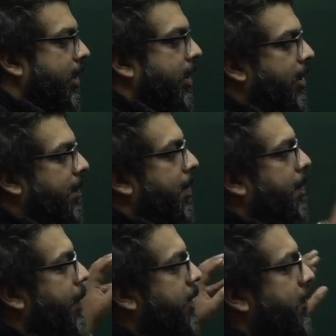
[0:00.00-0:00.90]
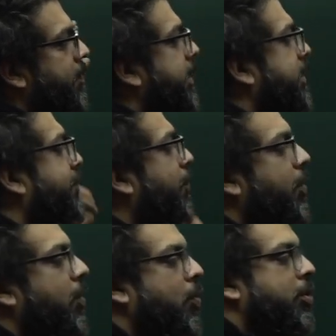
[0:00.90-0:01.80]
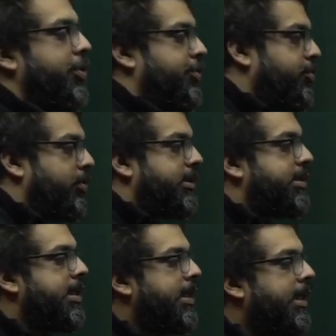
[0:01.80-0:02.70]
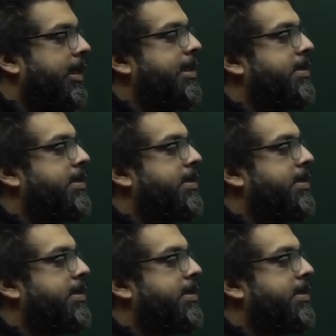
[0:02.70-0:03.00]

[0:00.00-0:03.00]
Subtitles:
The purpose of these 4 golden rules is